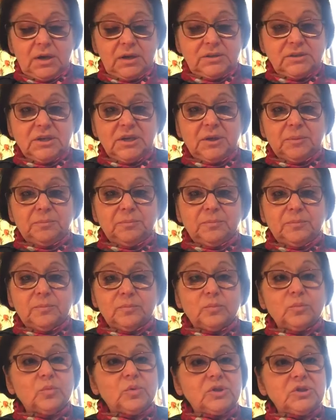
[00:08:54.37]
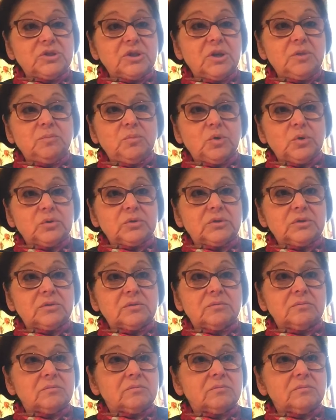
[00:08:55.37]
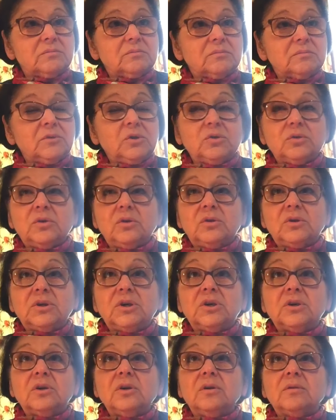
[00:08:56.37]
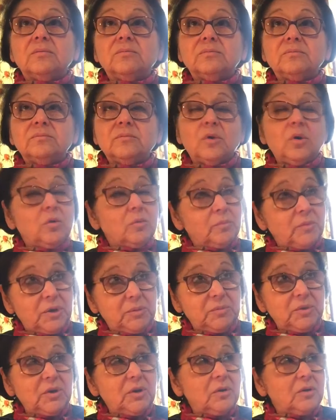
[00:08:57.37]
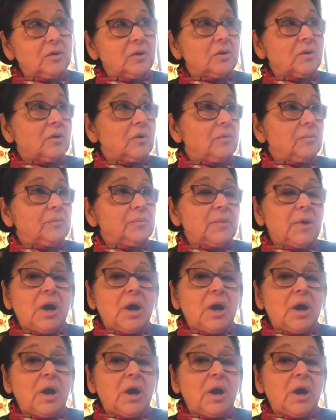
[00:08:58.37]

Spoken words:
a tape, which I bought not long ago, or maybe long ago.